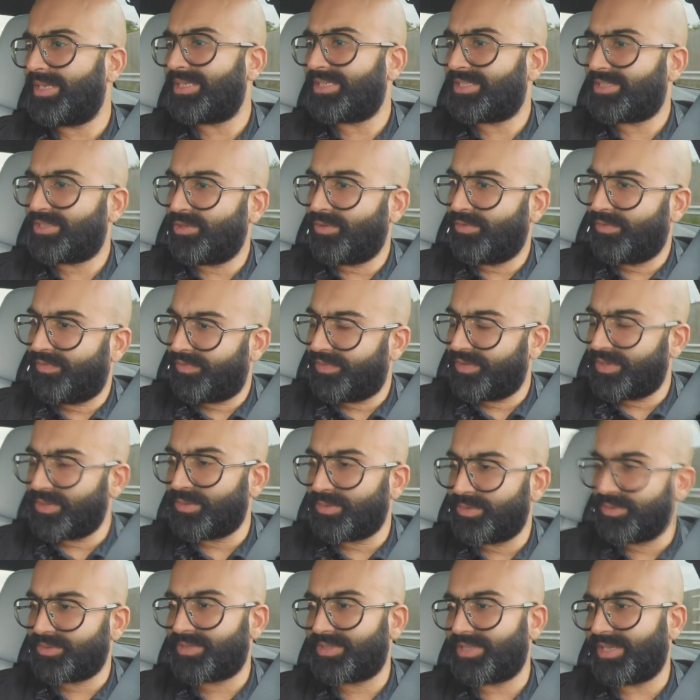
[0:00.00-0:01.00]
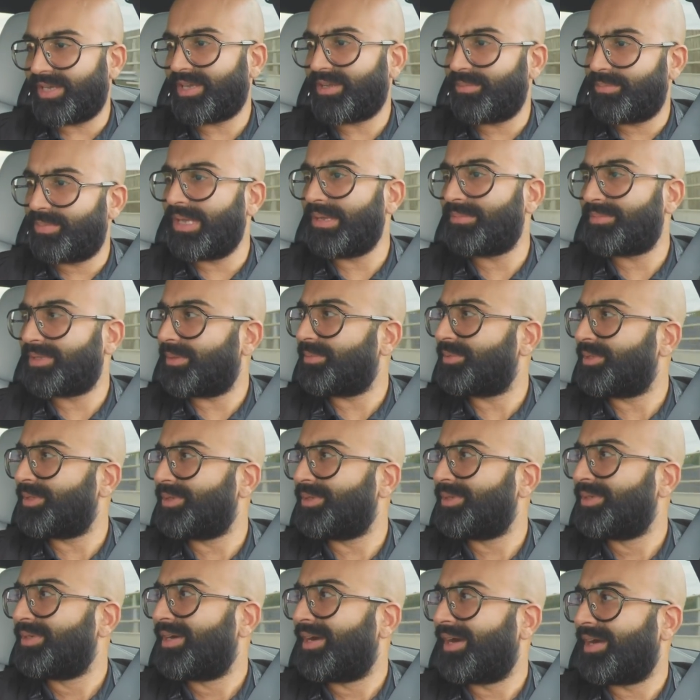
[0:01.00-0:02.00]
It still feels like a BMW.
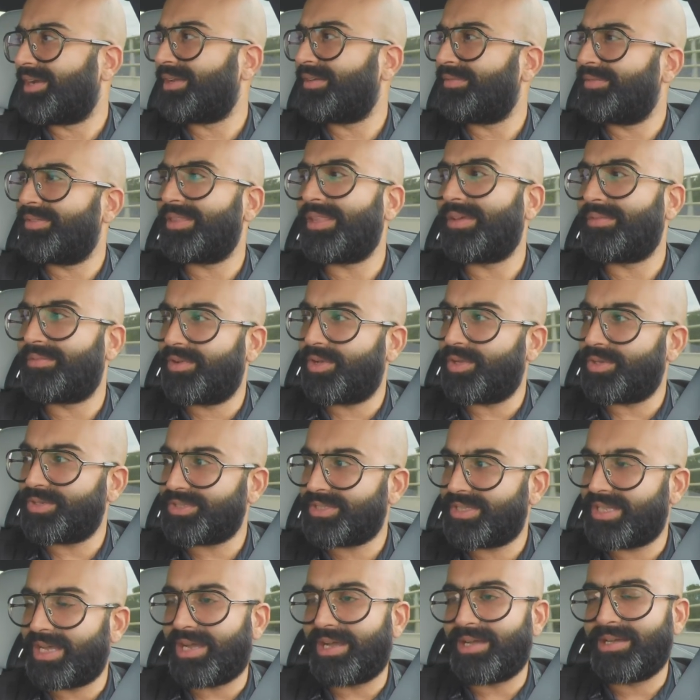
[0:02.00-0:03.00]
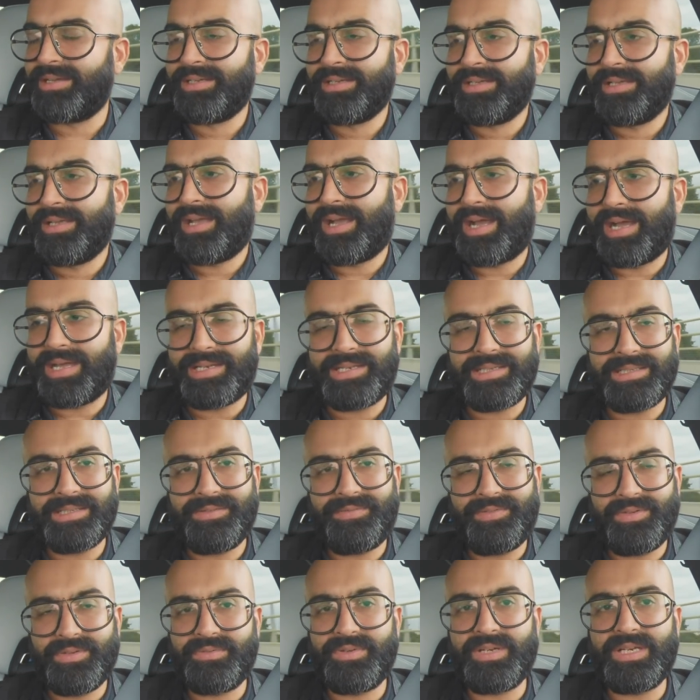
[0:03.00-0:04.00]
Yeah. I don't think they've lost that. Mm. And then
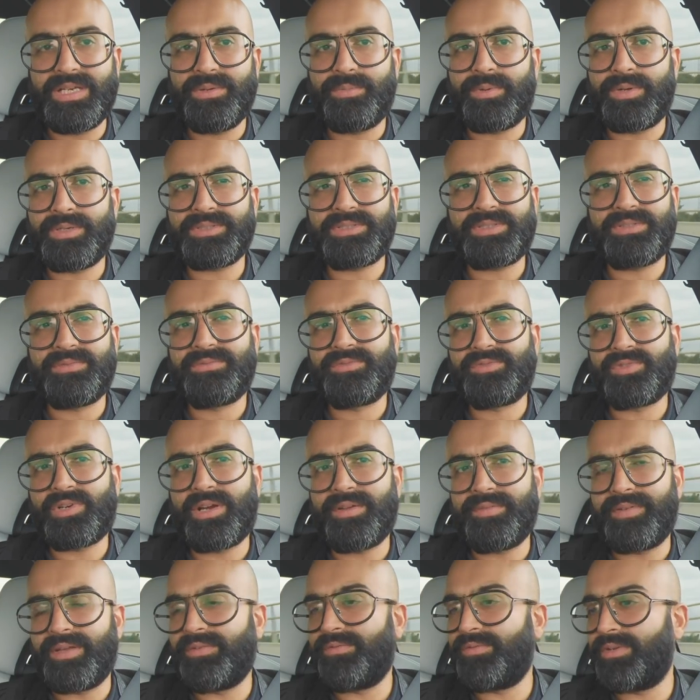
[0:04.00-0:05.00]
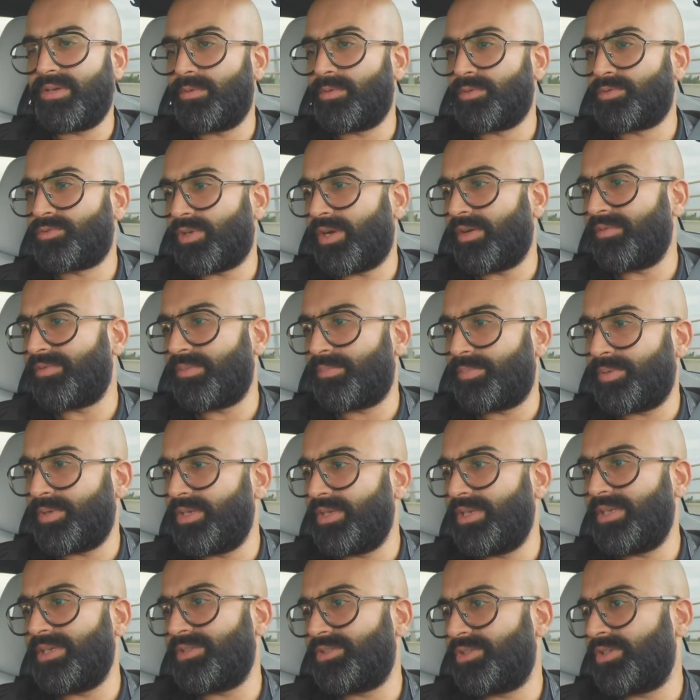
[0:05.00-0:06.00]
if you really want to drive it in rear wheel drive, the
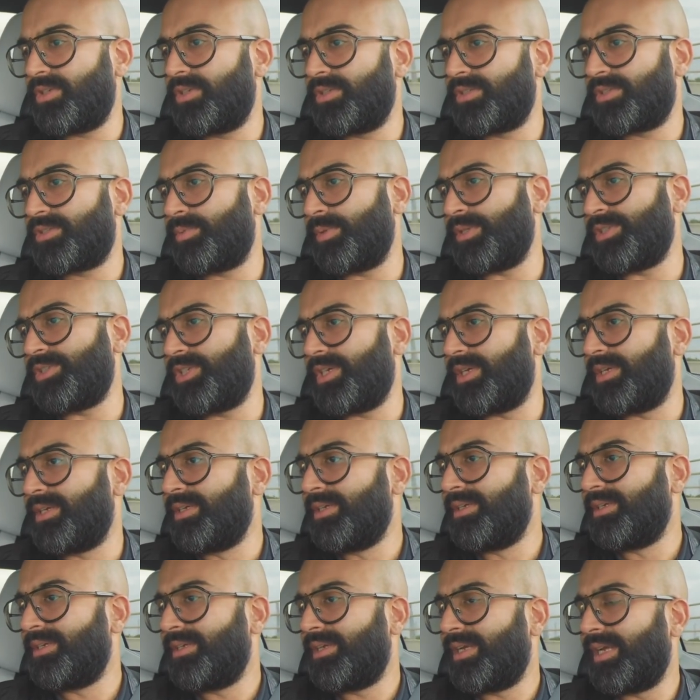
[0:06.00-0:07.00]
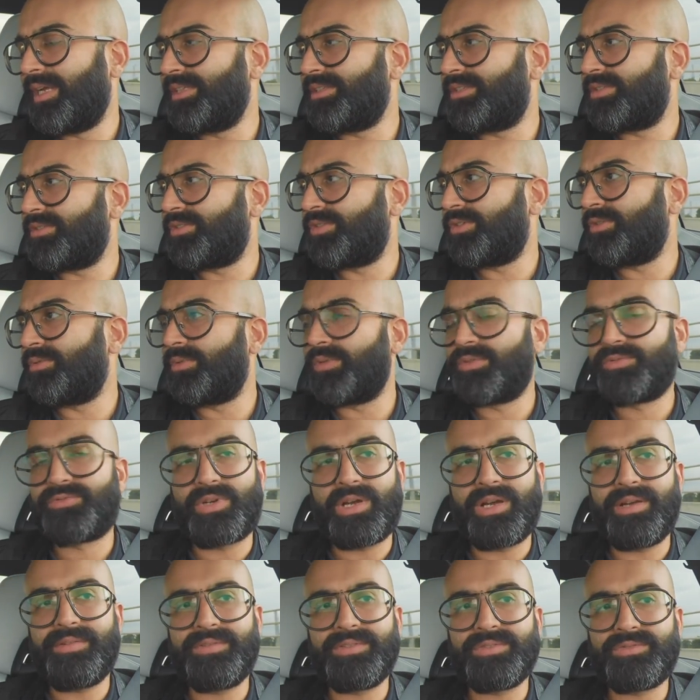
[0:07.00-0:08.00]
beauty is you can switch it into two wheel
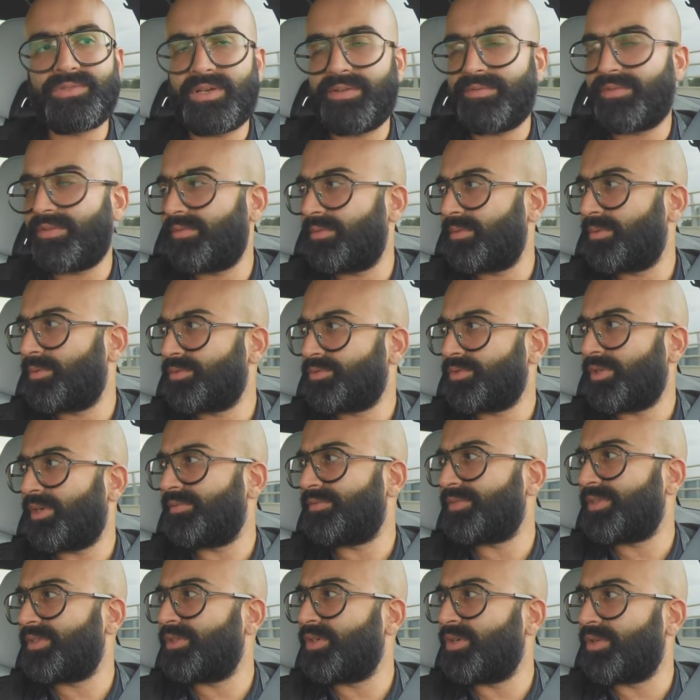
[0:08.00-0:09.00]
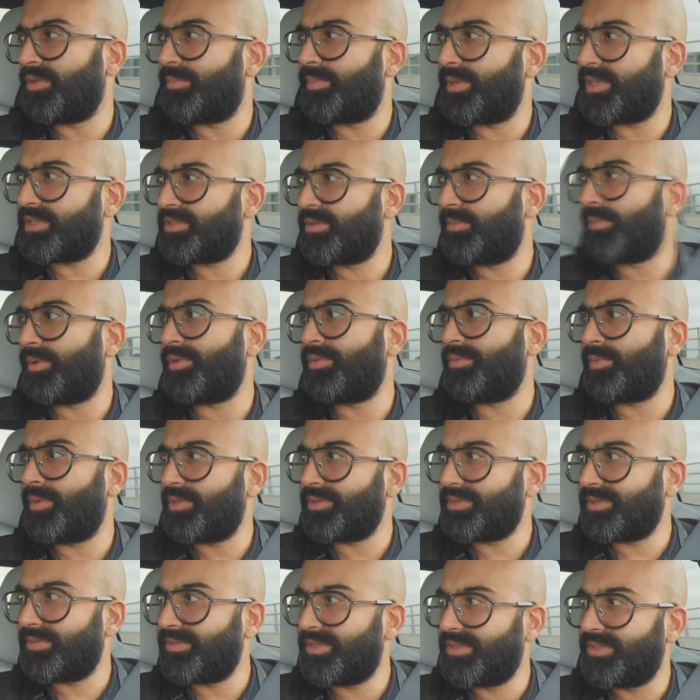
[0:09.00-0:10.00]
drive and drive it rear wheel drive. So you got the best of both
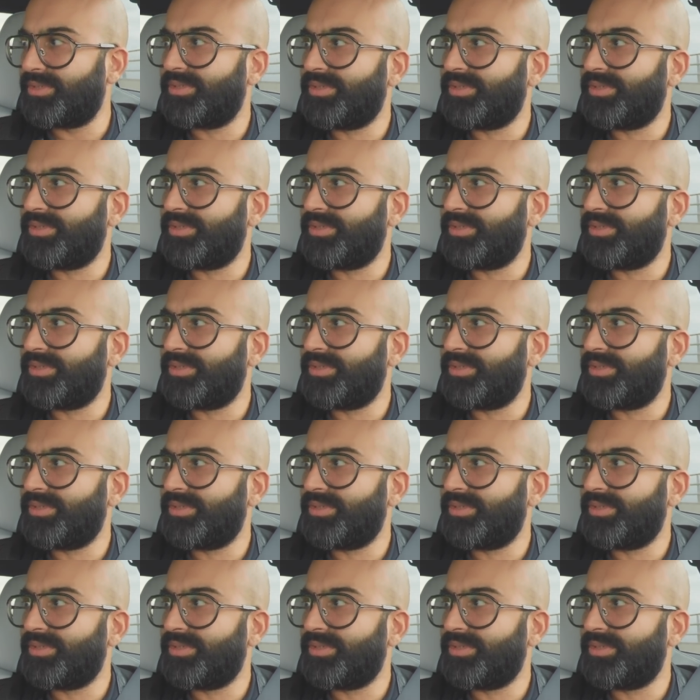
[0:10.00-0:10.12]
worlds, haven't you?